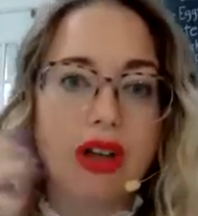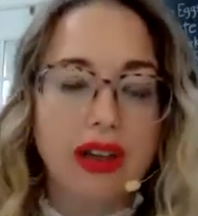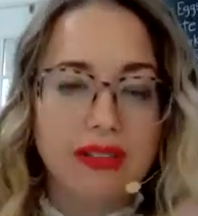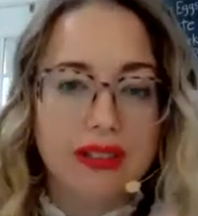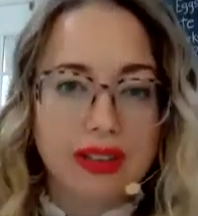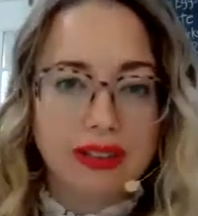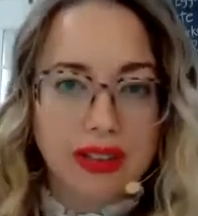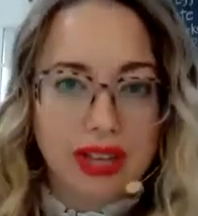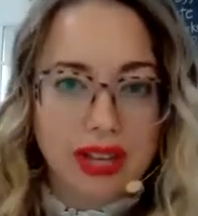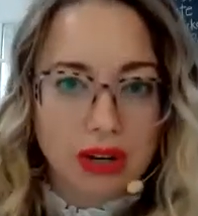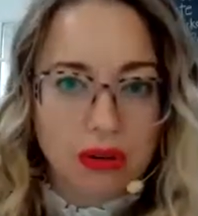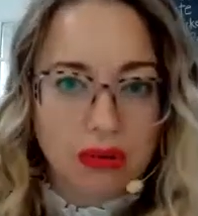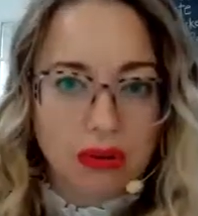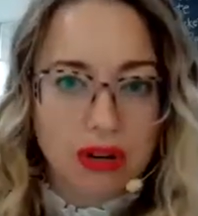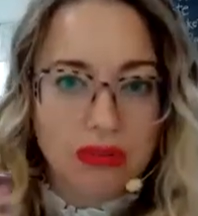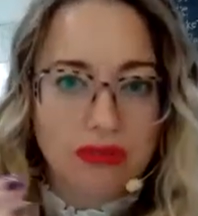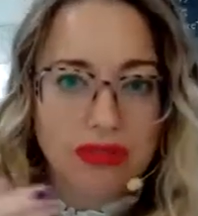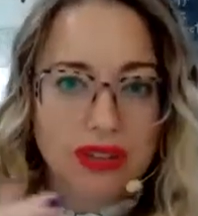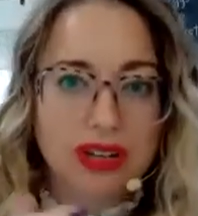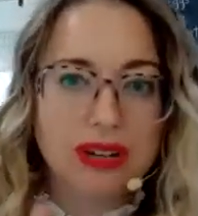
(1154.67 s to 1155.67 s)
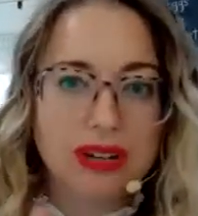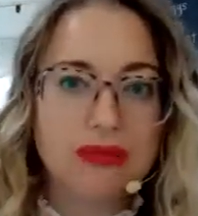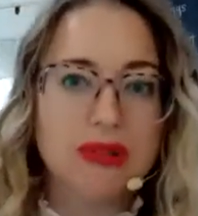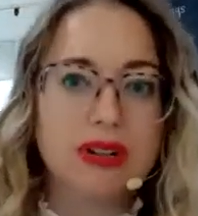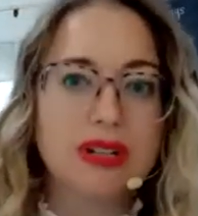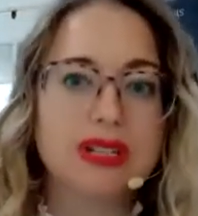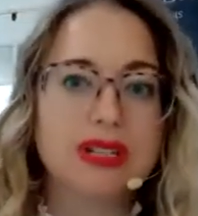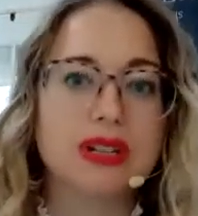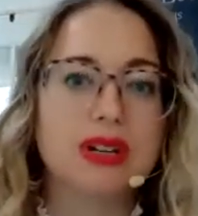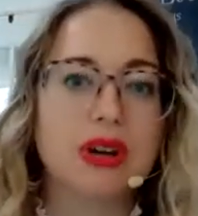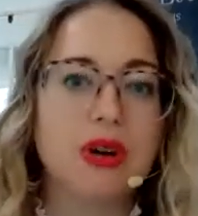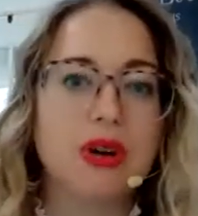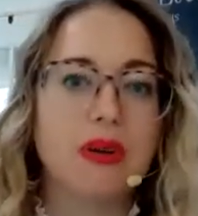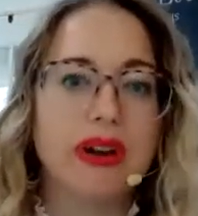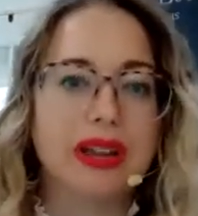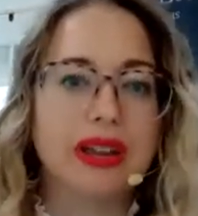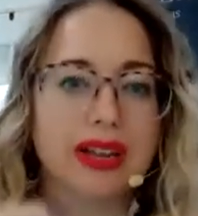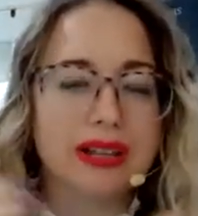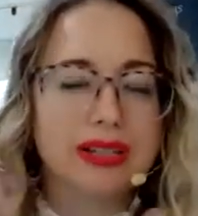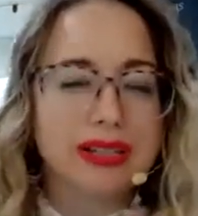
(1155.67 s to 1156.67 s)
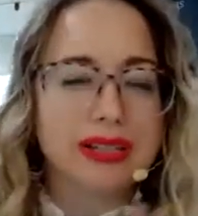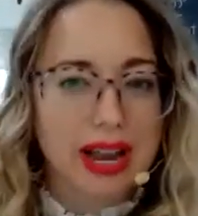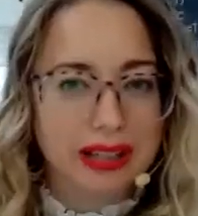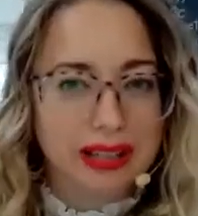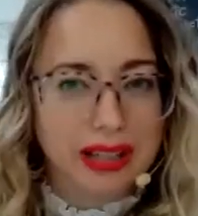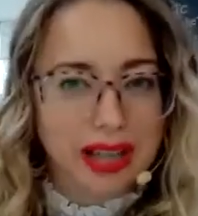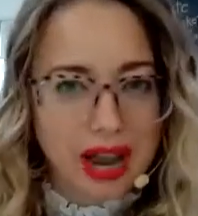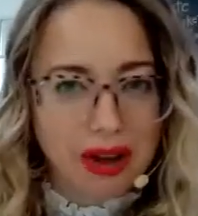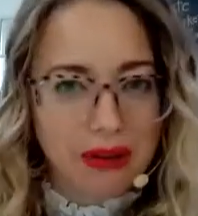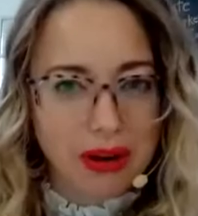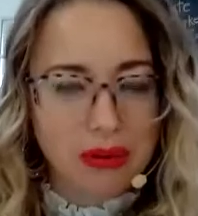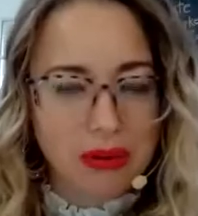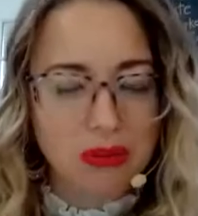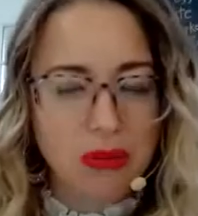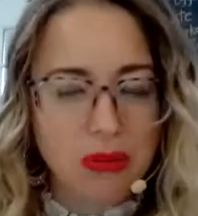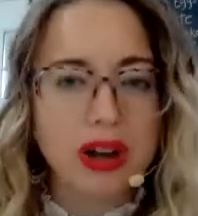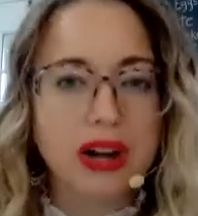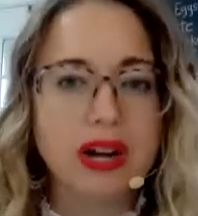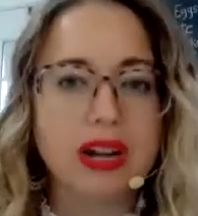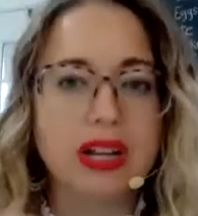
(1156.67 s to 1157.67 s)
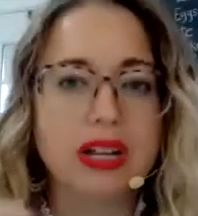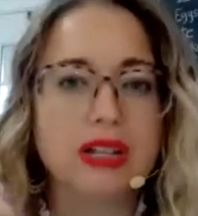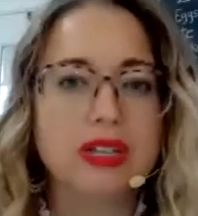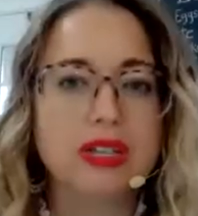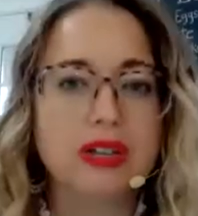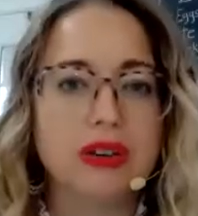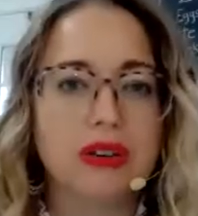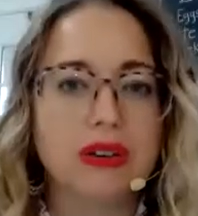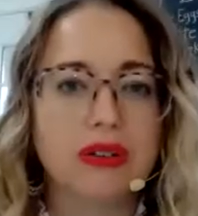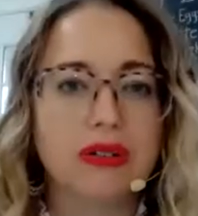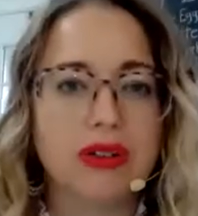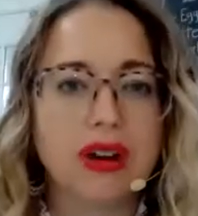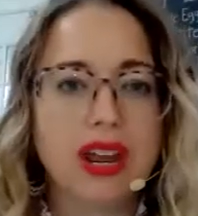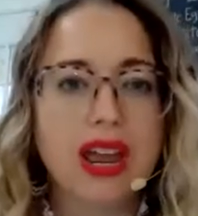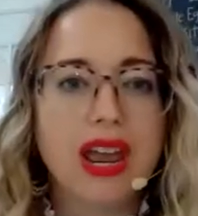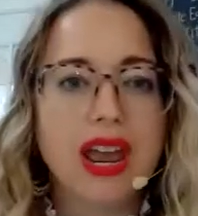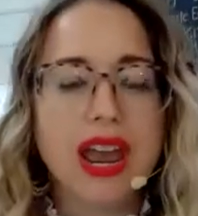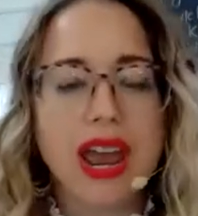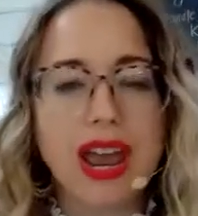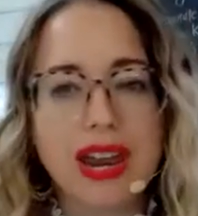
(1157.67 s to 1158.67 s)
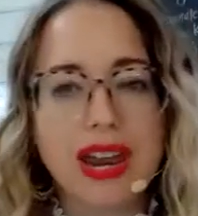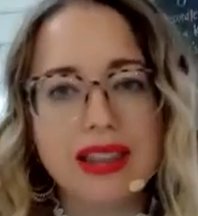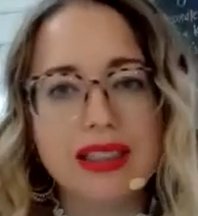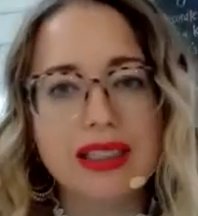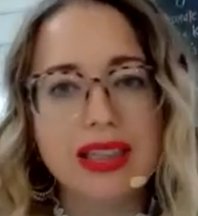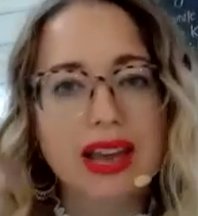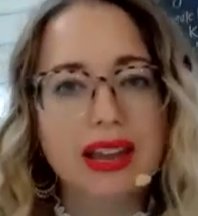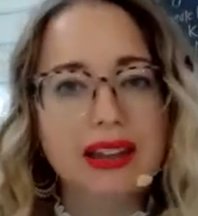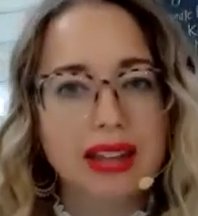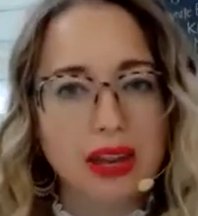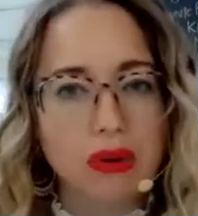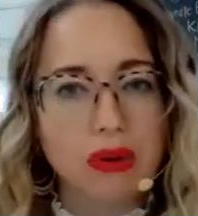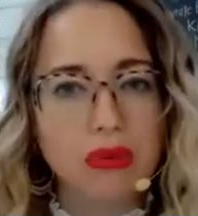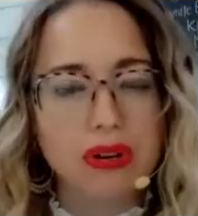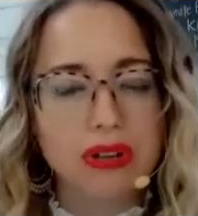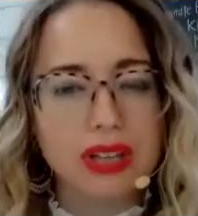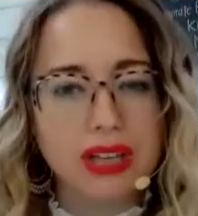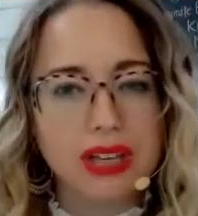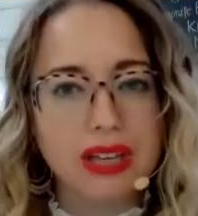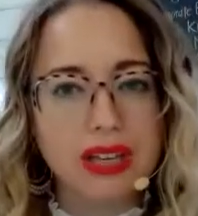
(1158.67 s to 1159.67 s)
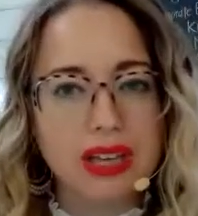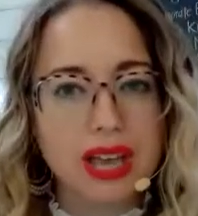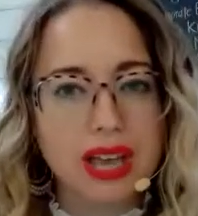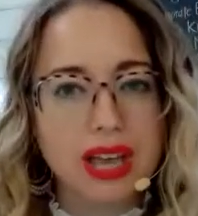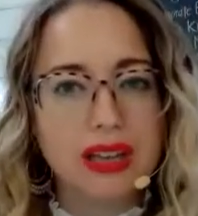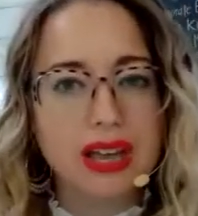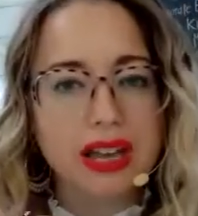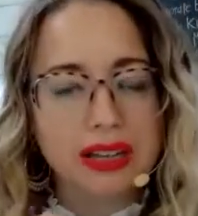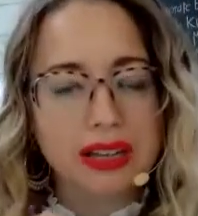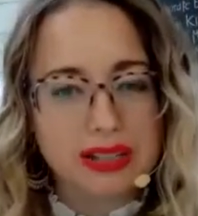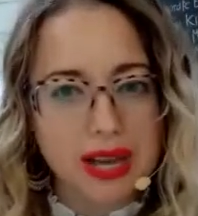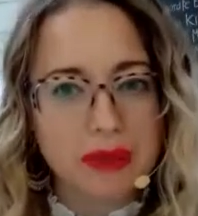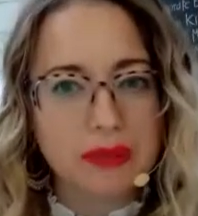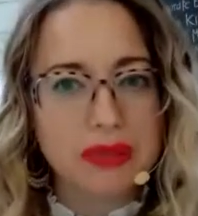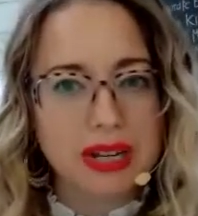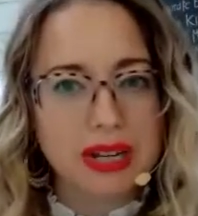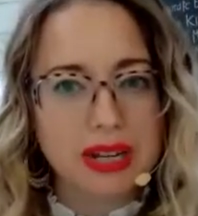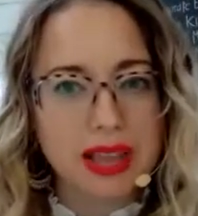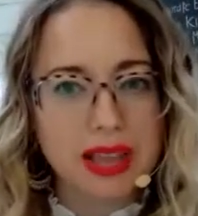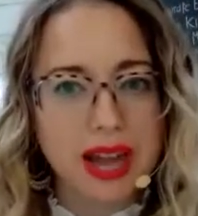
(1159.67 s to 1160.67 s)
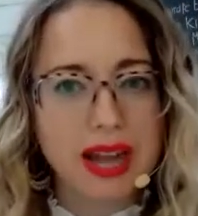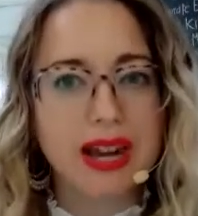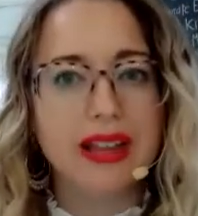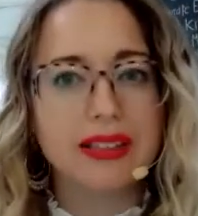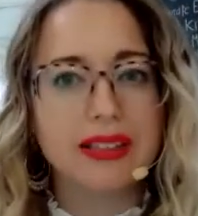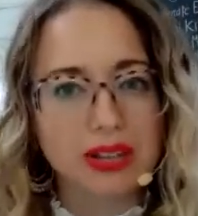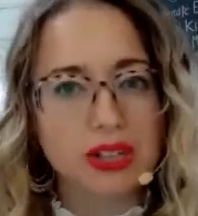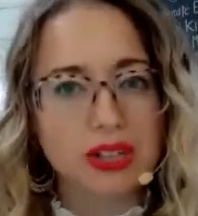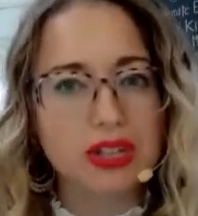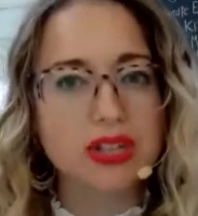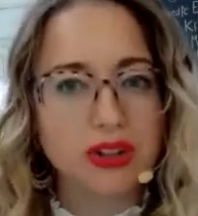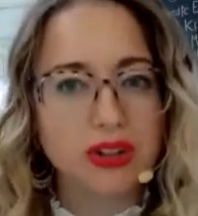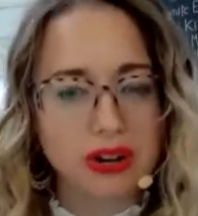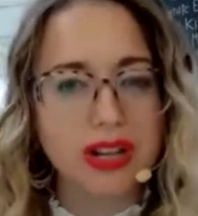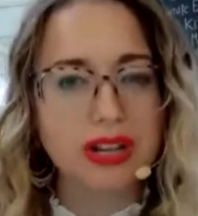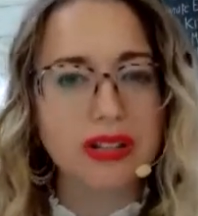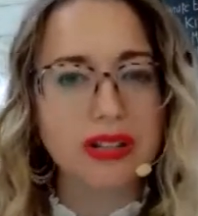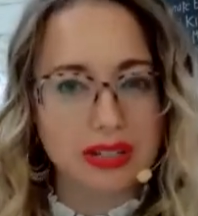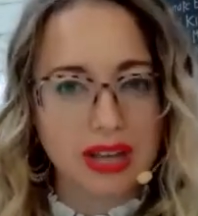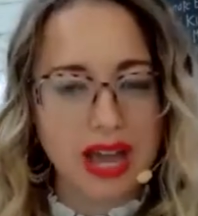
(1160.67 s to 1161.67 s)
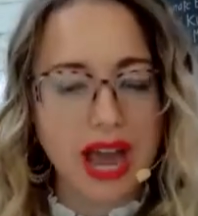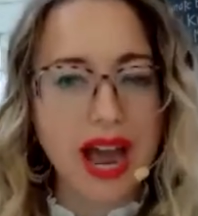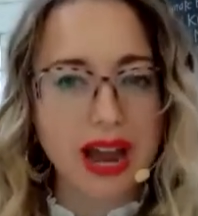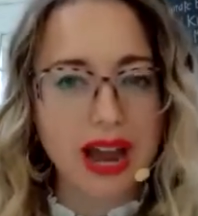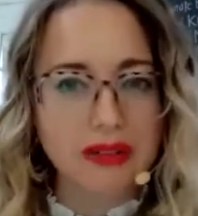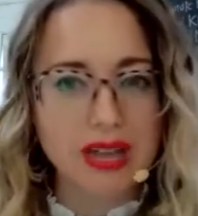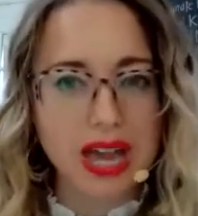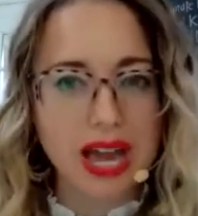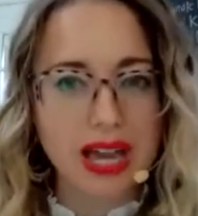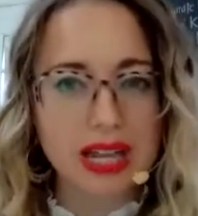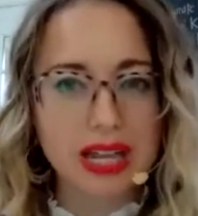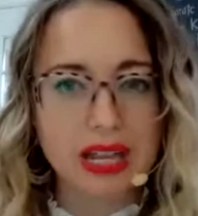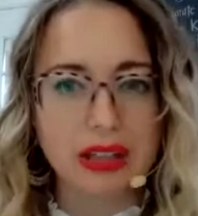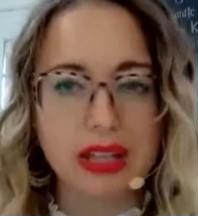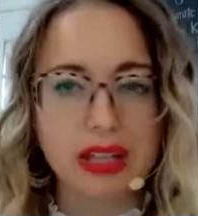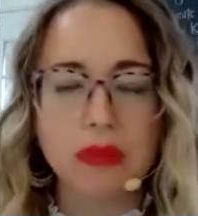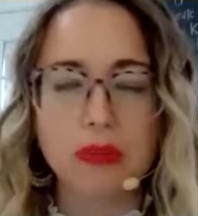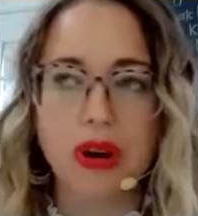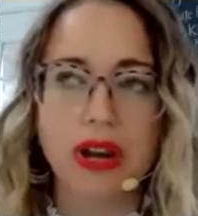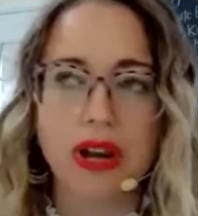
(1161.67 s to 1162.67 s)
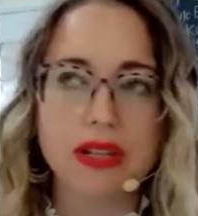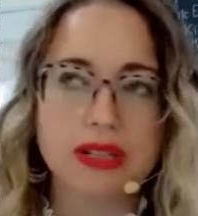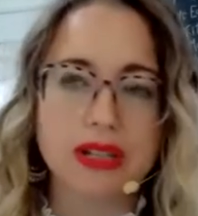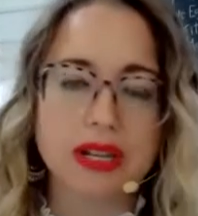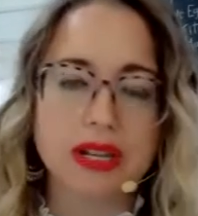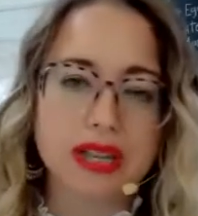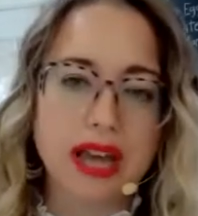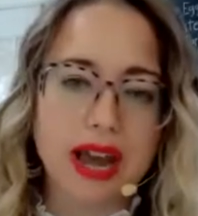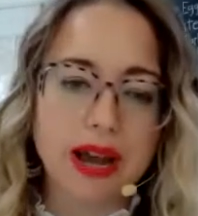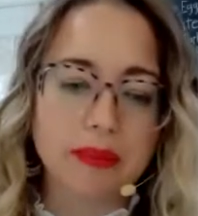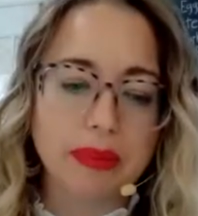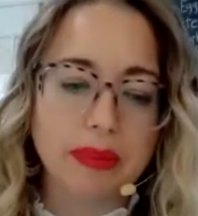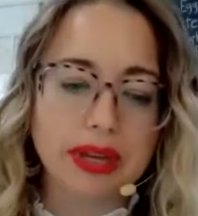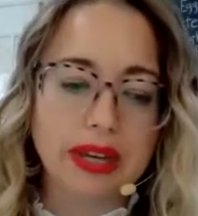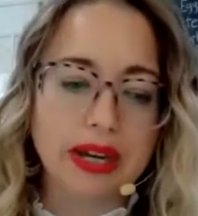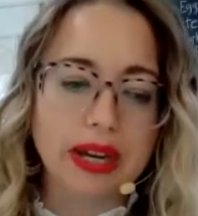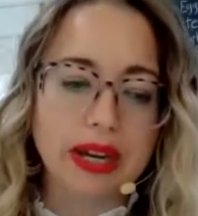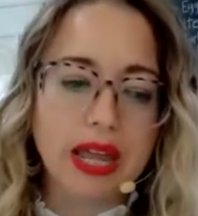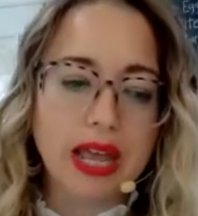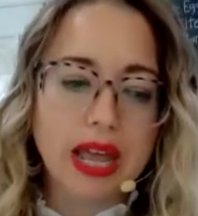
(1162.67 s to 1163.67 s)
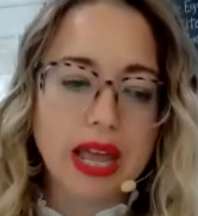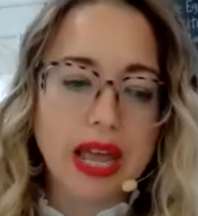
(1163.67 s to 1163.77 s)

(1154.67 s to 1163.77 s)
And then like grief that it wasn't going exactly how I wanted it to. And then like really accepting that and then starting to have that healing process happen.